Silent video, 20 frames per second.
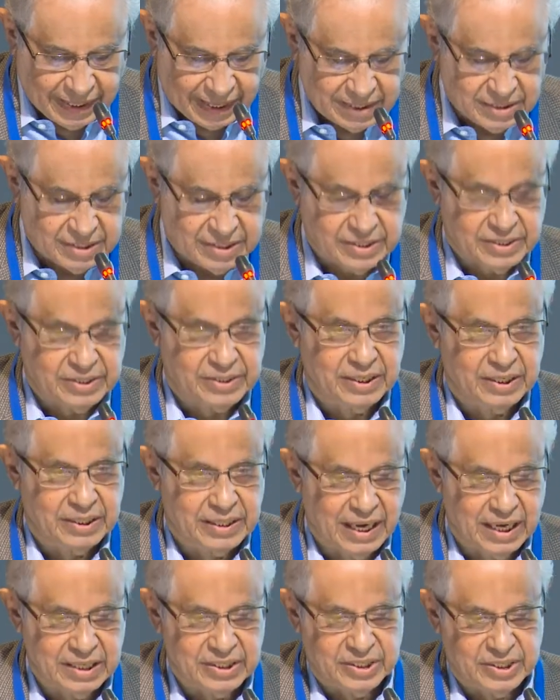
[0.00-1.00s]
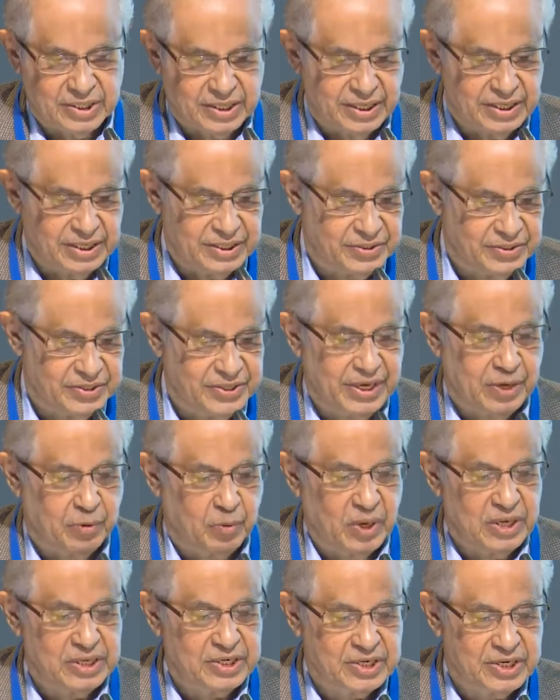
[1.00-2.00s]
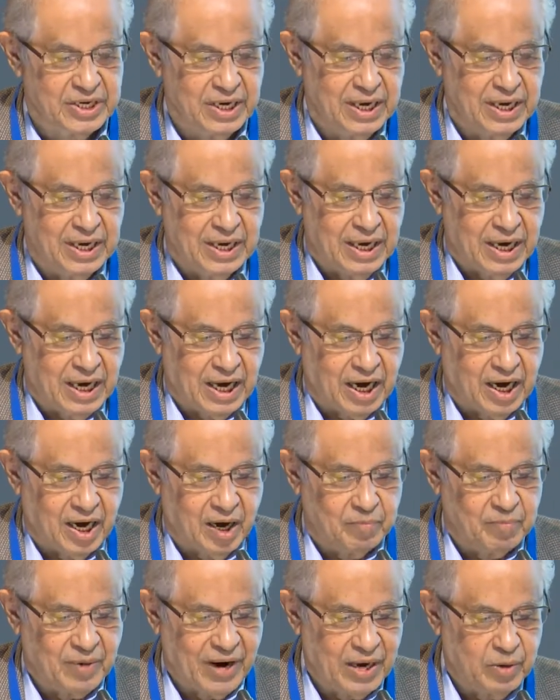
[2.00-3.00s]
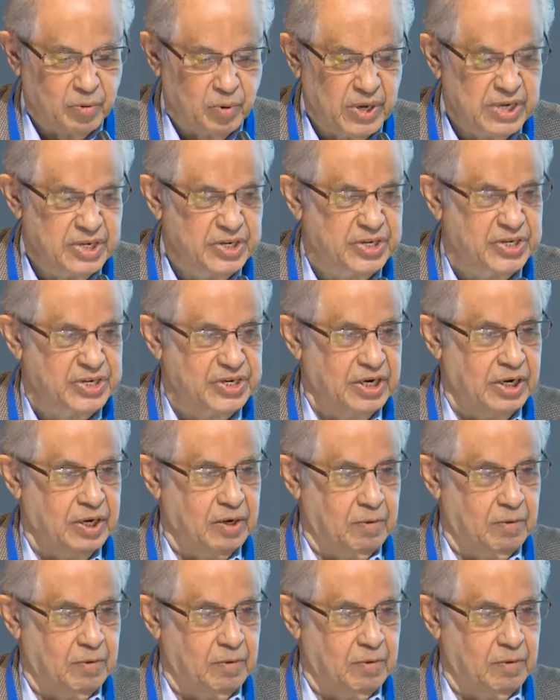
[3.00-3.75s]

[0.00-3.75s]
that's uh, that's the sequence uh, by which